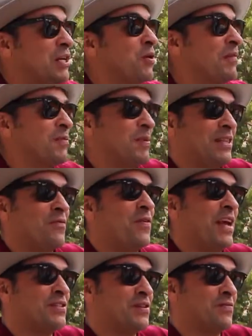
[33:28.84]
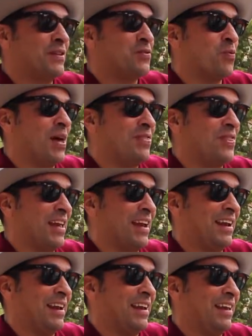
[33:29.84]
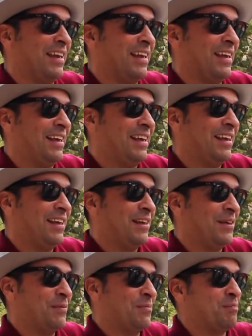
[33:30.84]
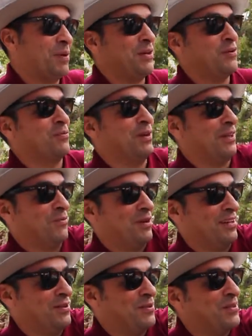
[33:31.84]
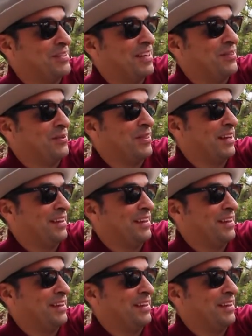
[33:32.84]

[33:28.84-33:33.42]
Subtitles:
you have to be the face of this one thing, but you really want to do this other thing.